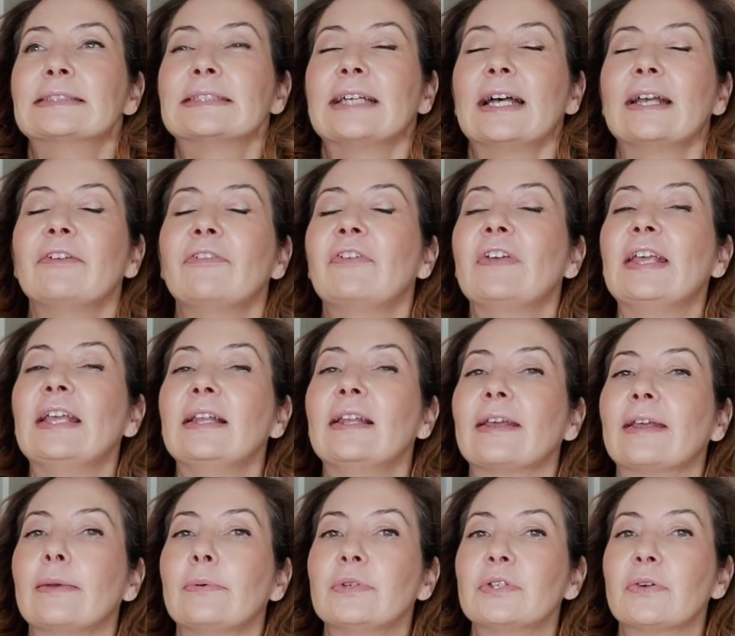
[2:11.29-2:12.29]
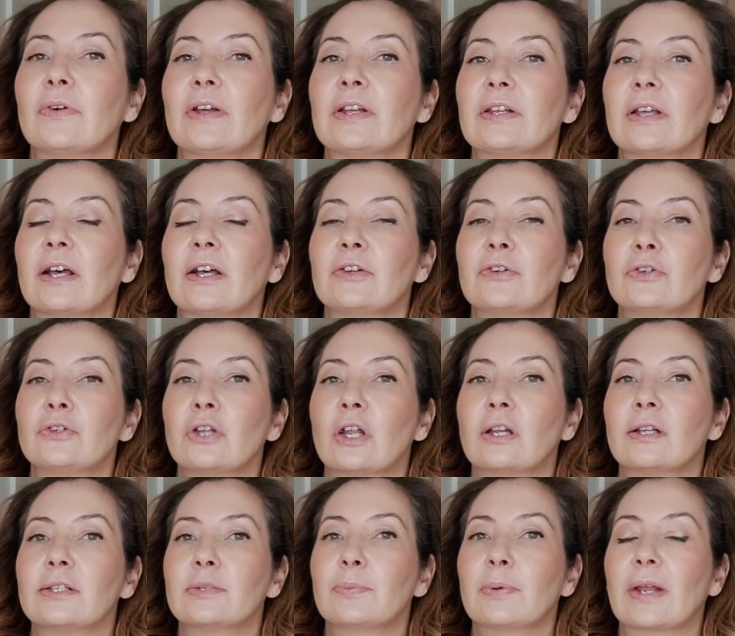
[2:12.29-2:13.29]
I feel like it was around
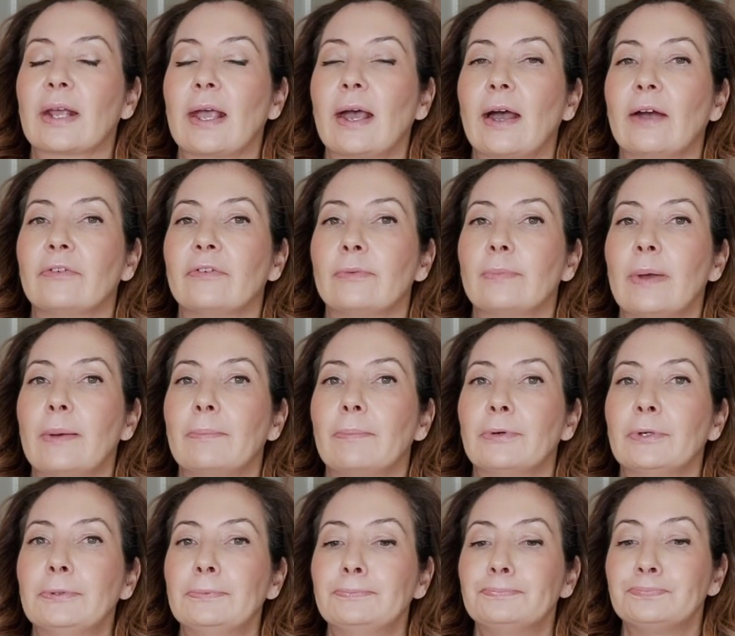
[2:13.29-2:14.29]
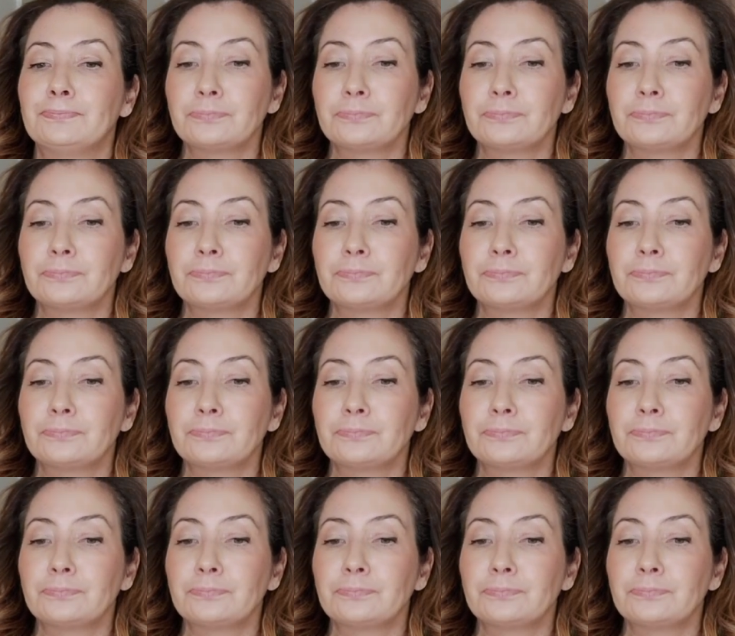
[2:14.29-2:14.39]
$100, but I can't remember.